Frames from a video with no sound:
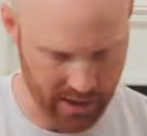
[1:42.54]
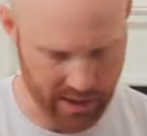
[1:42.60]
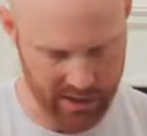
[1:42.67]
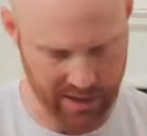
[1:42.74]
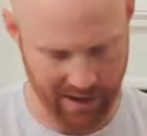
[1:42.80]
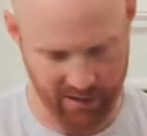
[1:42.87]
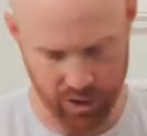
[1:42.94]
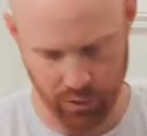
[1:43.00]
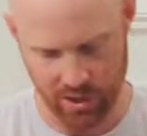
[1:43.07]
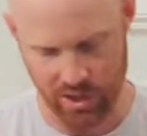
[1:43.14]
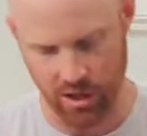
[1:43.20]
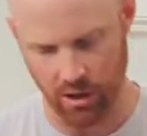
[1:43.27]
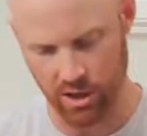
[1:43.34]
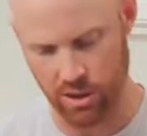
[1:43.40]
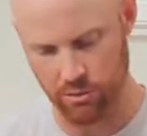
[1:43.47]
these after we
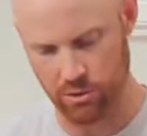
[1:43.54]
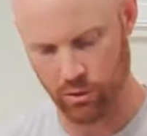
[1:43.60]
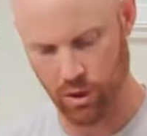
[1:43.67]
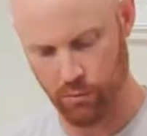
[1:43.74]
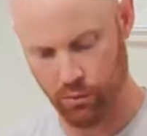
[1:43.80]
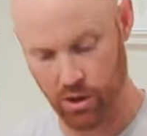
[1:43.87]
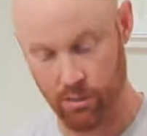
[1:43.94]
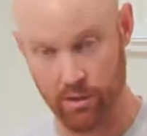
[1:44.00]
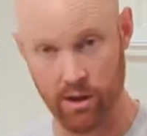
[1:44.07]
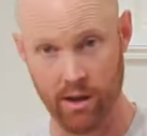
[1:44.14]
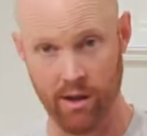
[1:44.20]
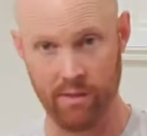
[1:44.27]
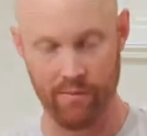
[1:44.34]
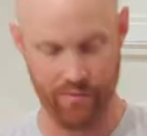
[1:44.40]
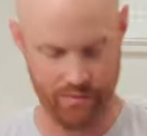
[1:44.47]
salt them is we're going to put them in
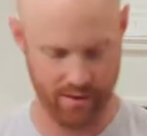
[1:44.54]
a